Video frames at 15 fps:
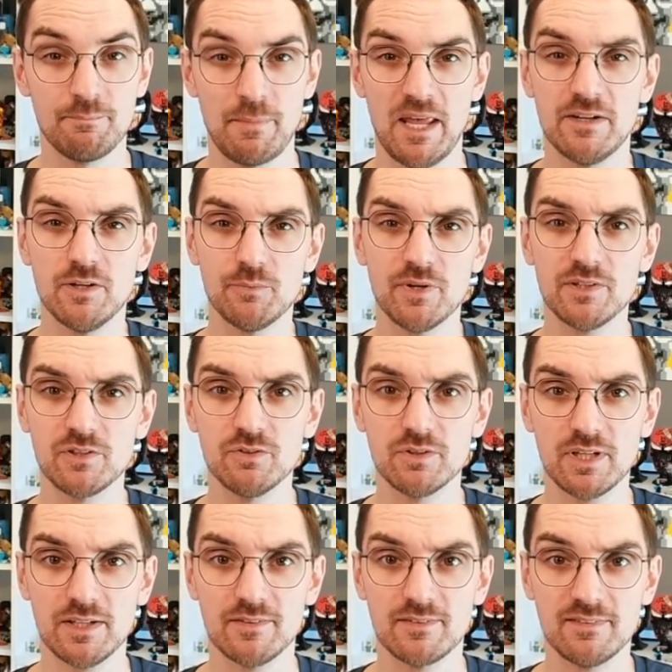And what you
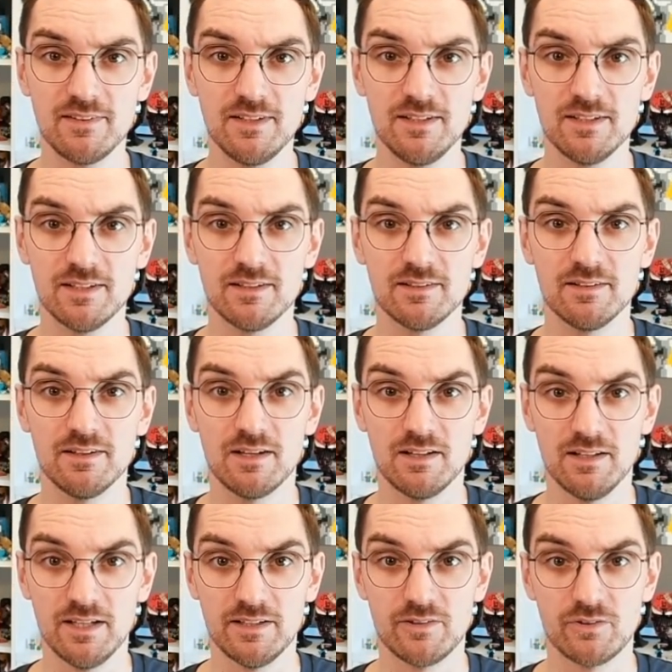can see
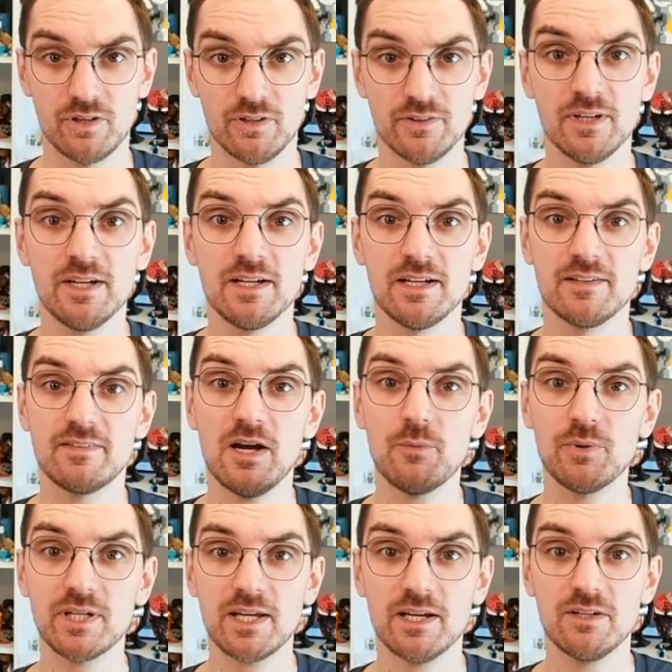later on is that
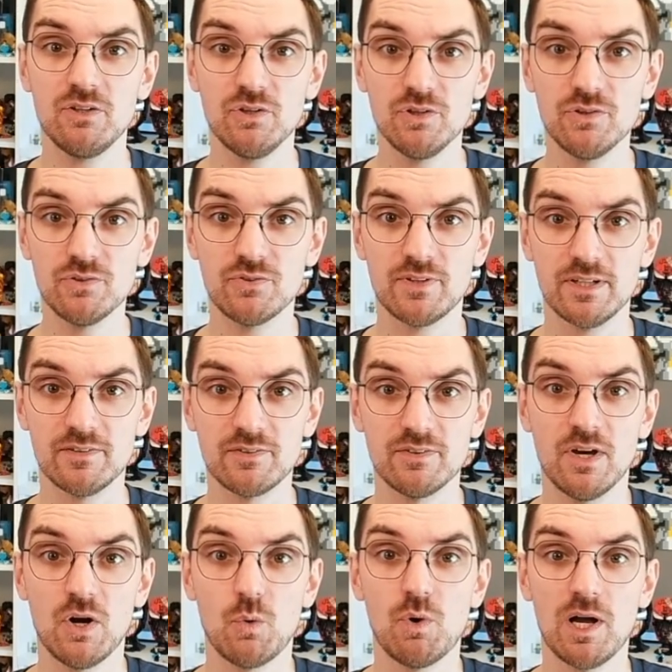we can use this
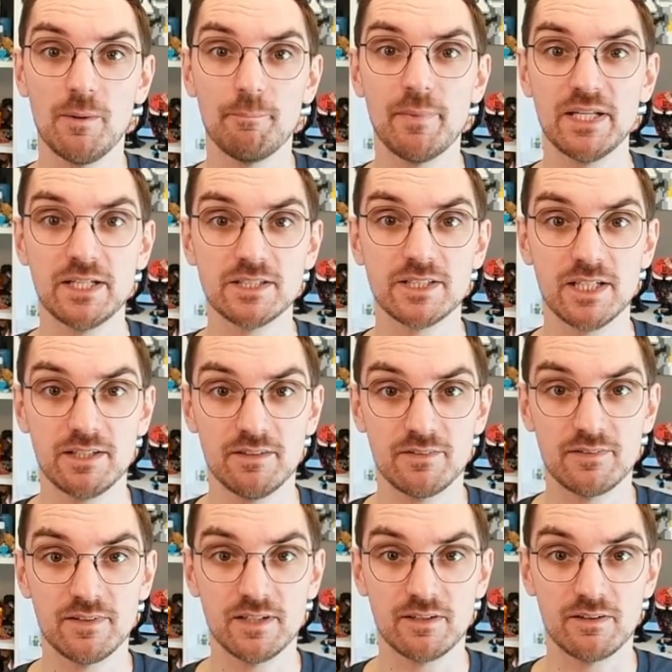while managing the
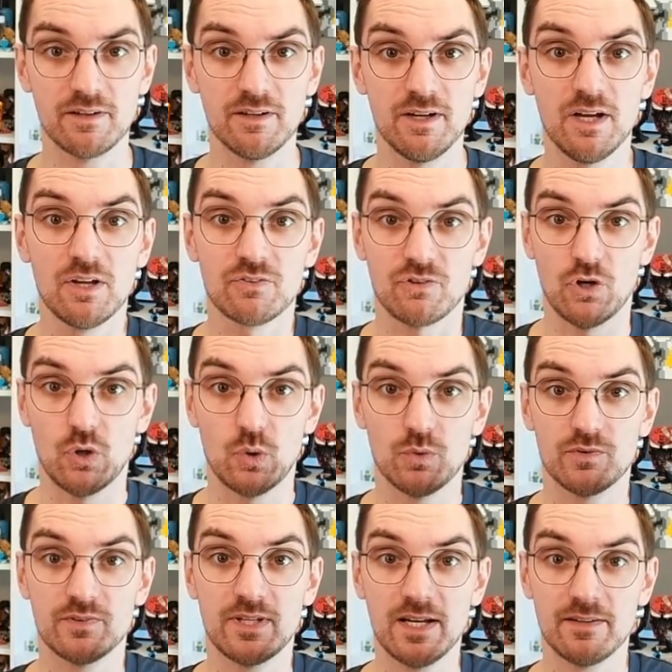sticker. So
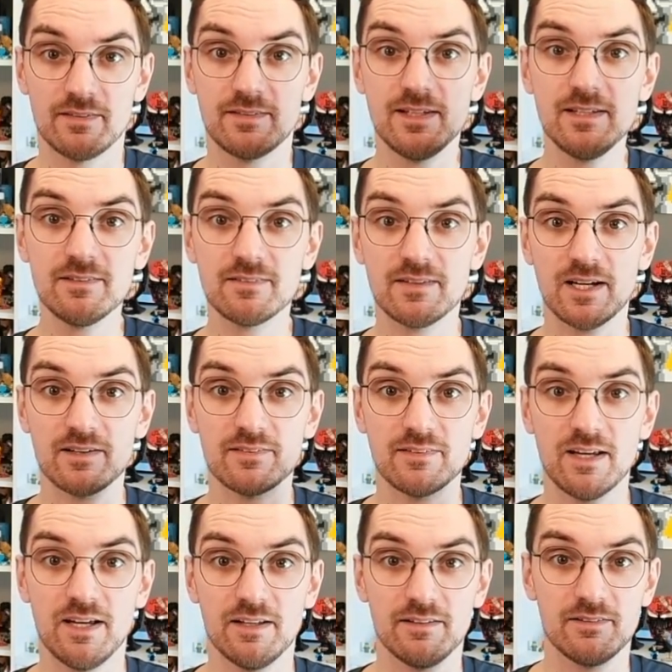then these tags
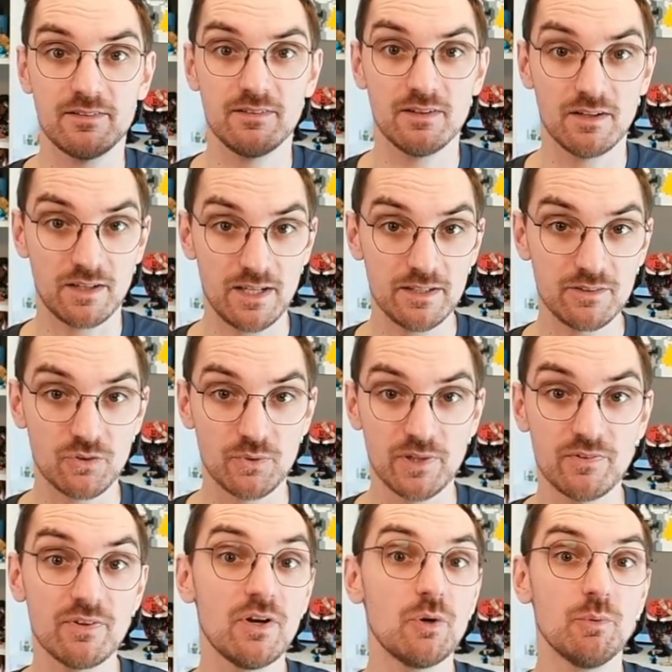and
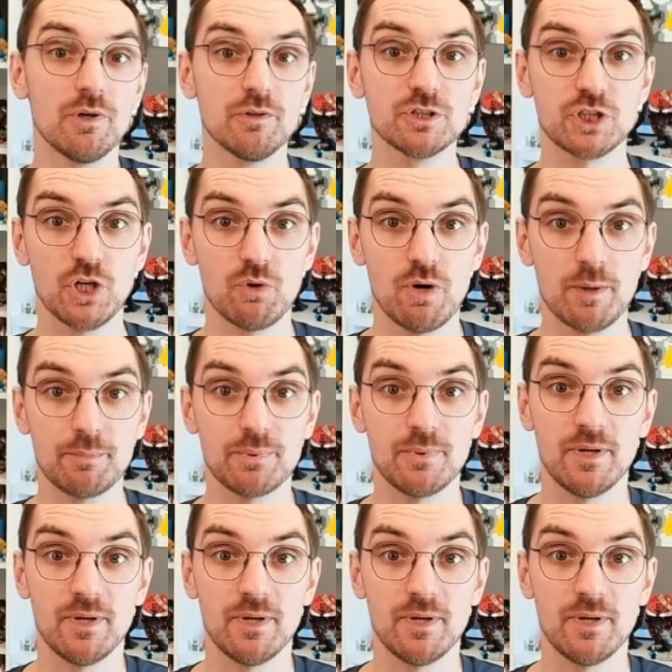categories will show up